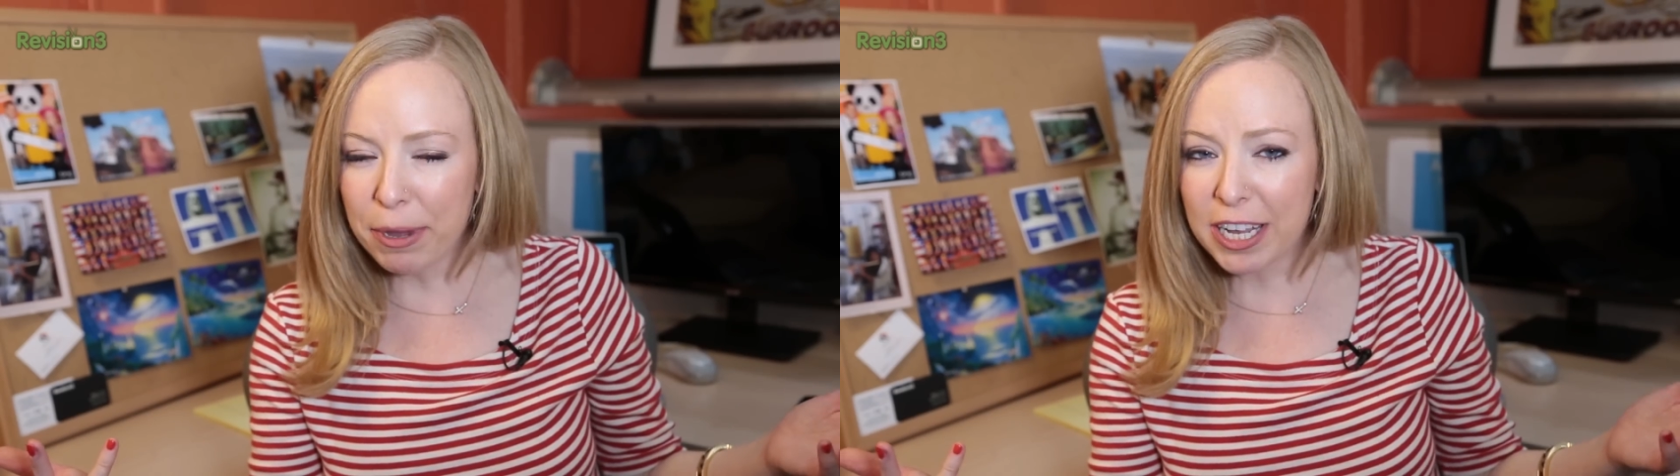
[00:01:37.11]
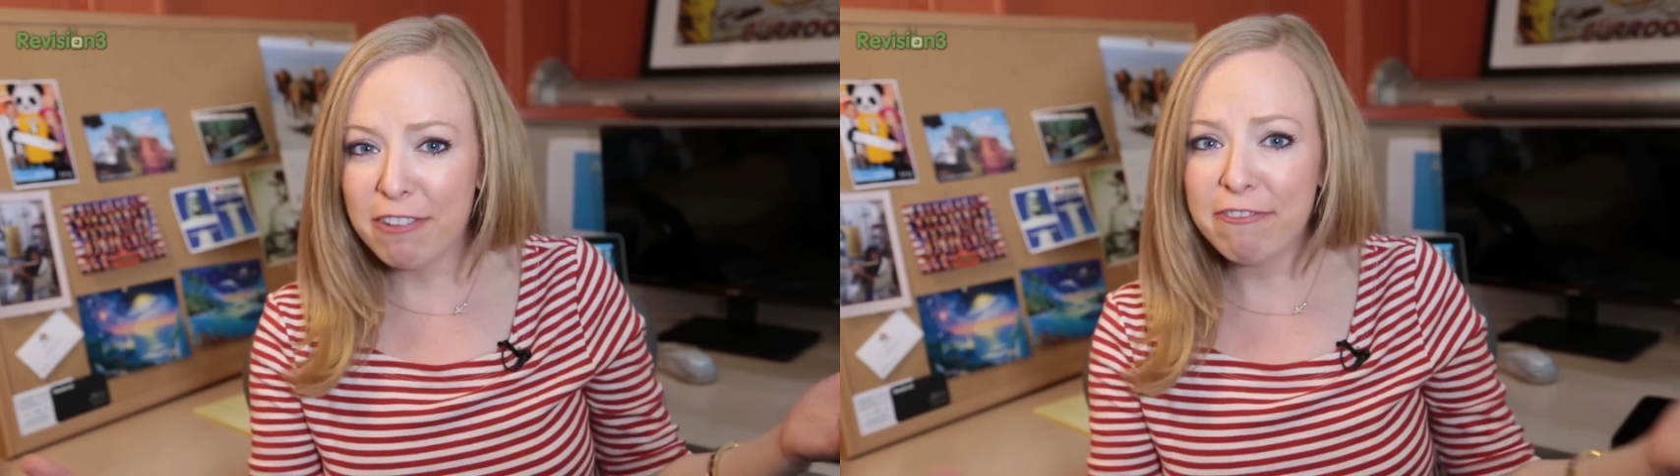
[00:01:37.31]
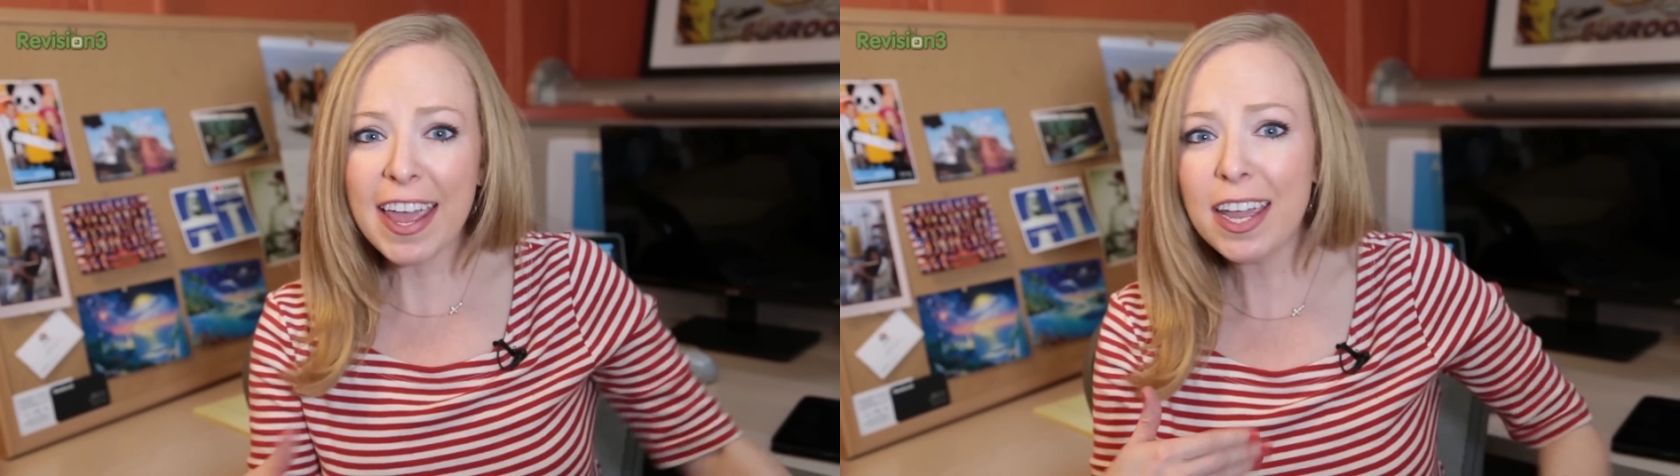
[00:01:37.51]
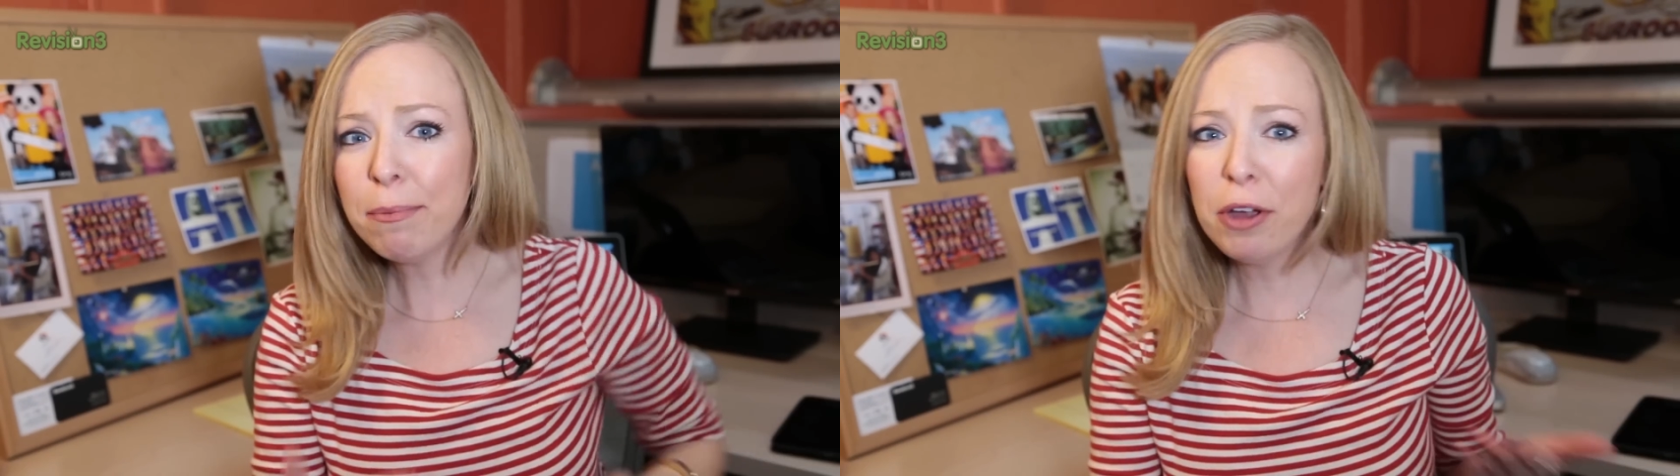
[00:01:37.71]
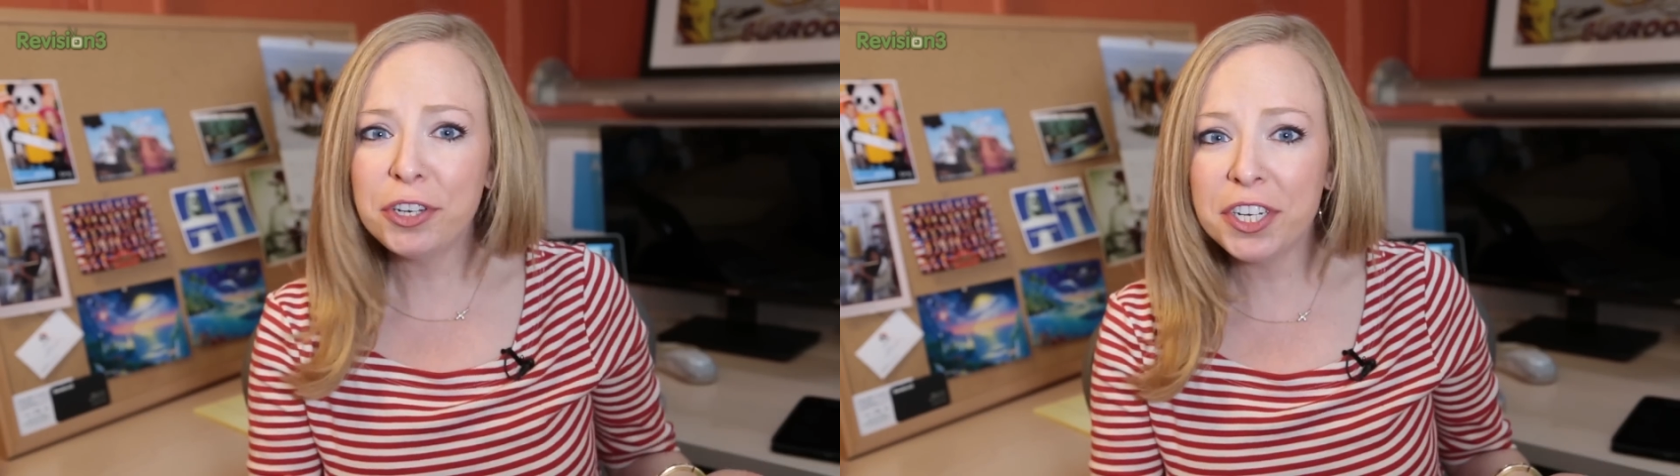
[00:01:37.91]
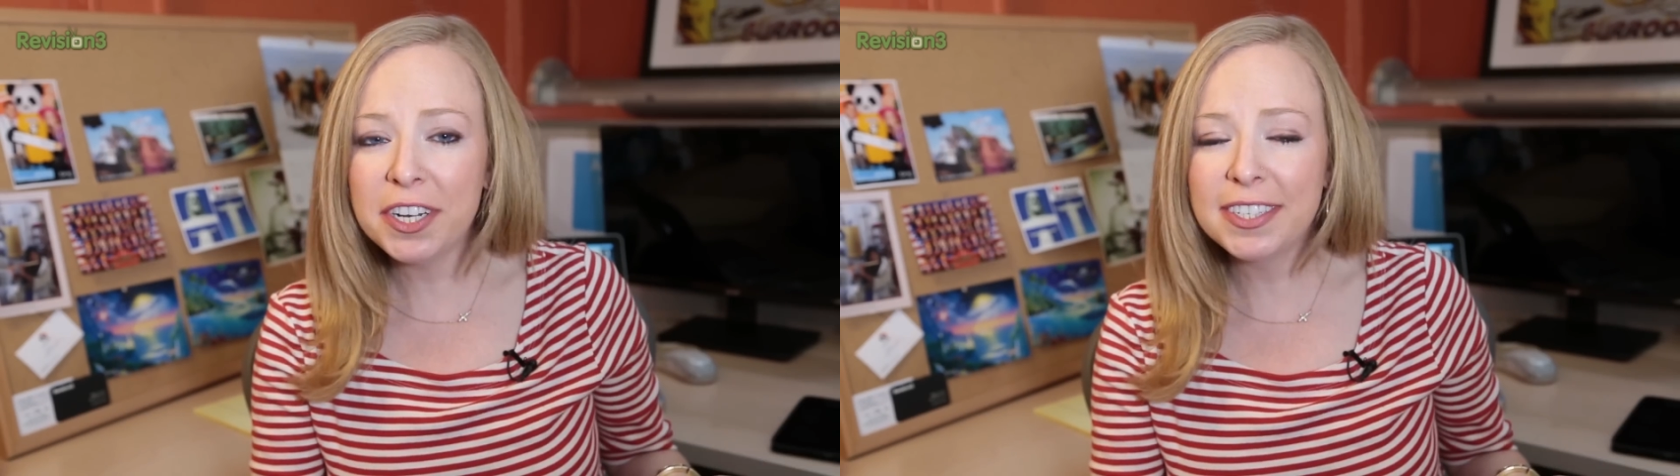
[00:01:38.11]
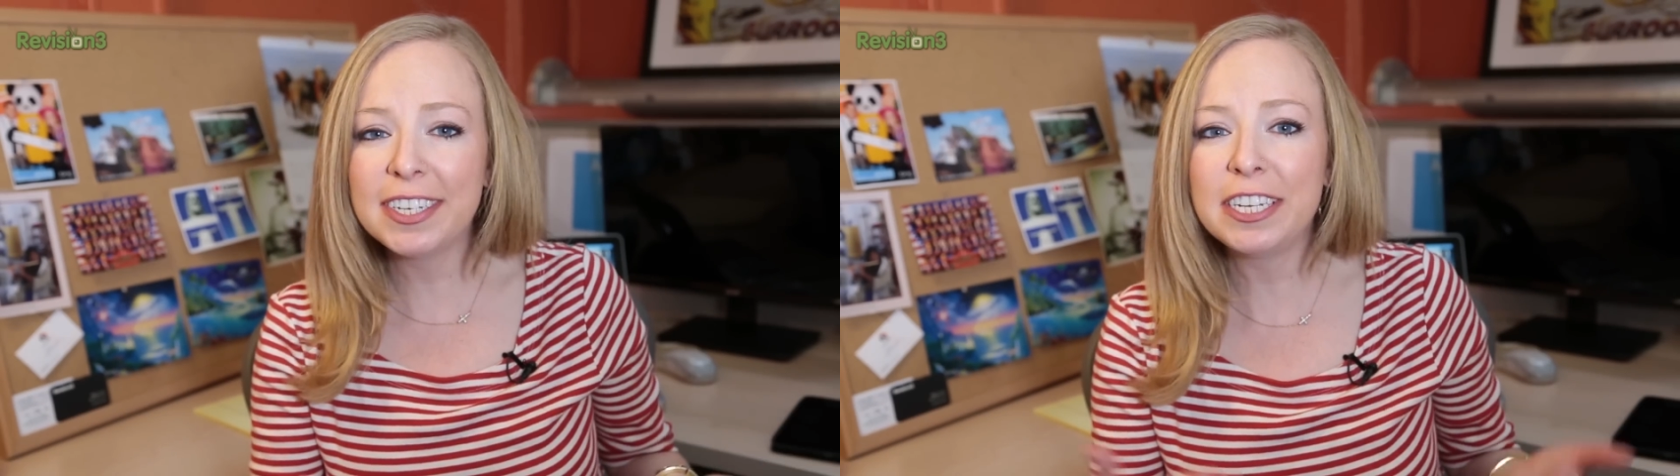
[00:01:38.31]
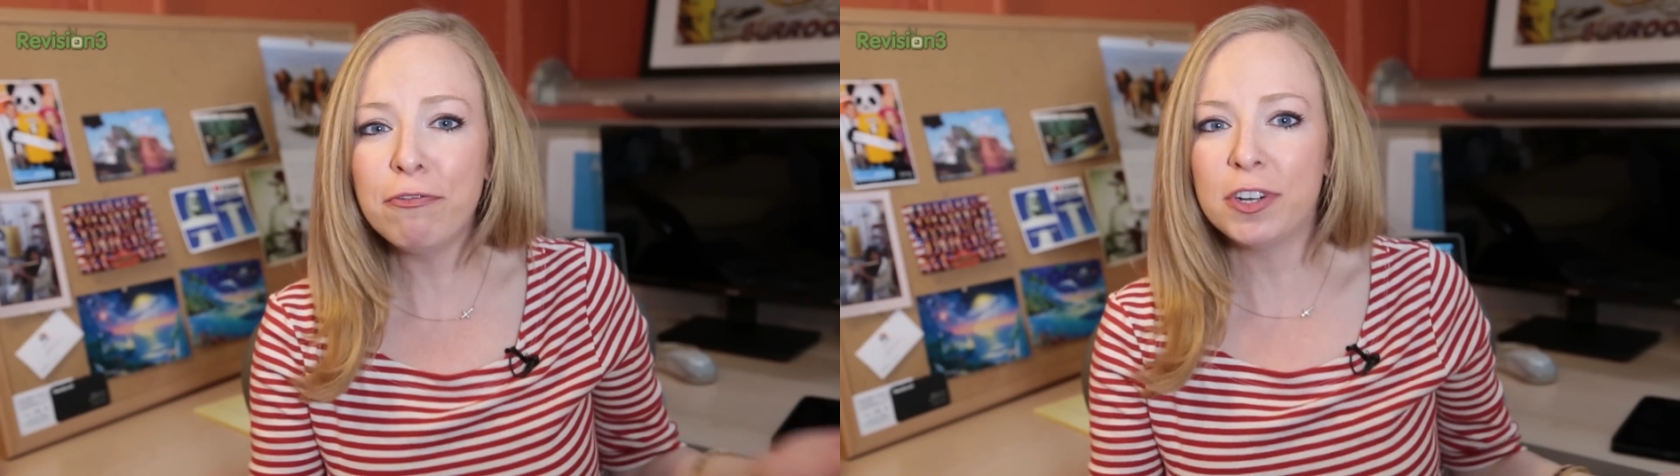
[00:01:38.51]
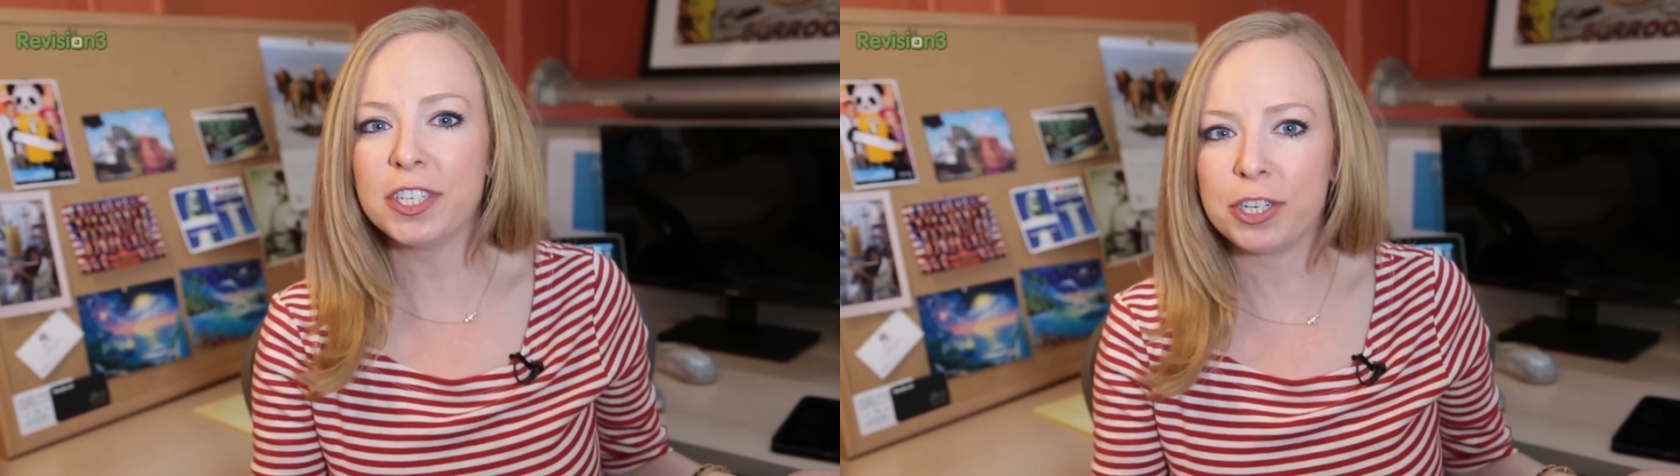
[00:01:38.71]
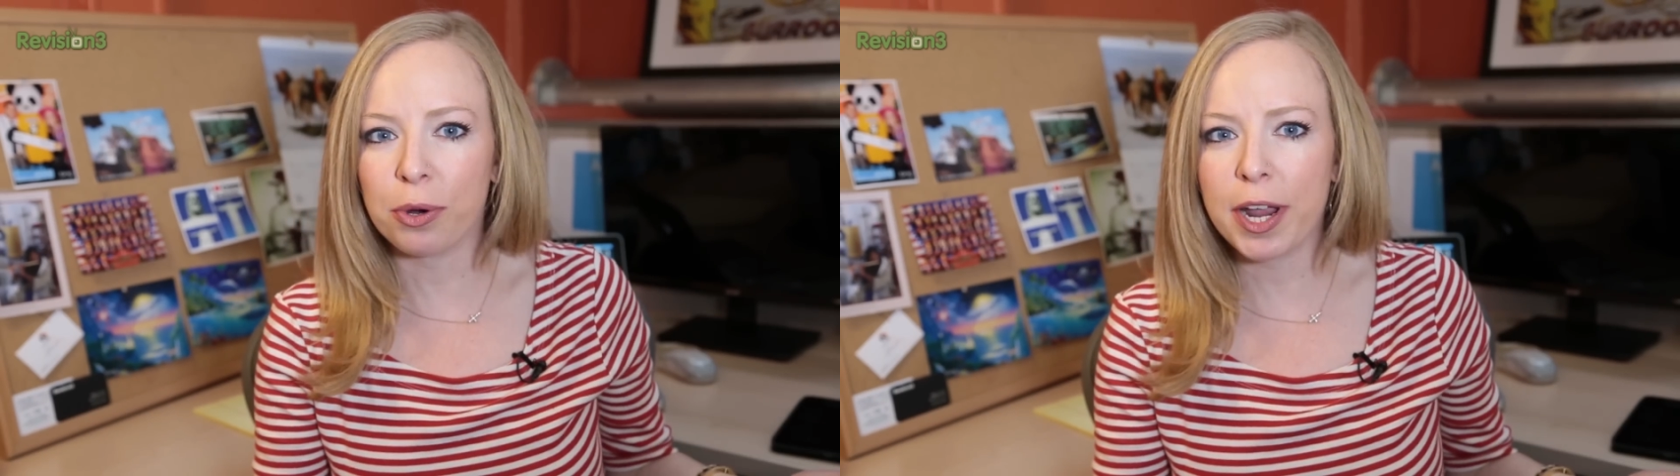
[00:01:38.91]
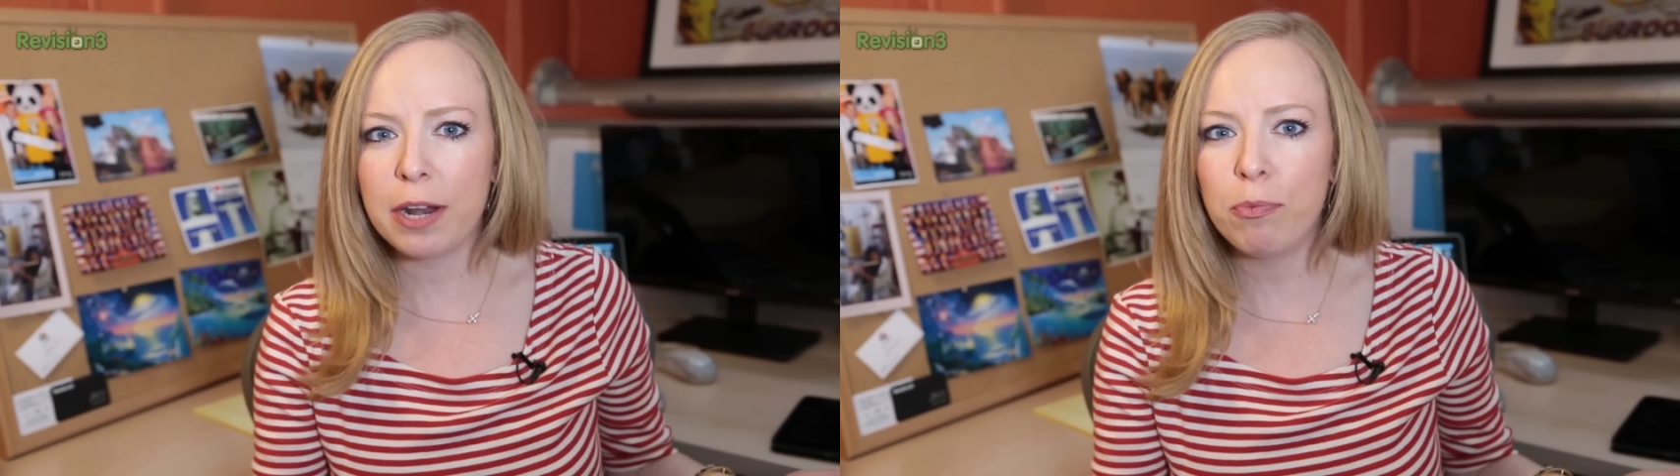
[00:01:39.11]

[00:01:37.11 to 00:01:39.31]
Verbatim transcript: but conveying emotion is a different story.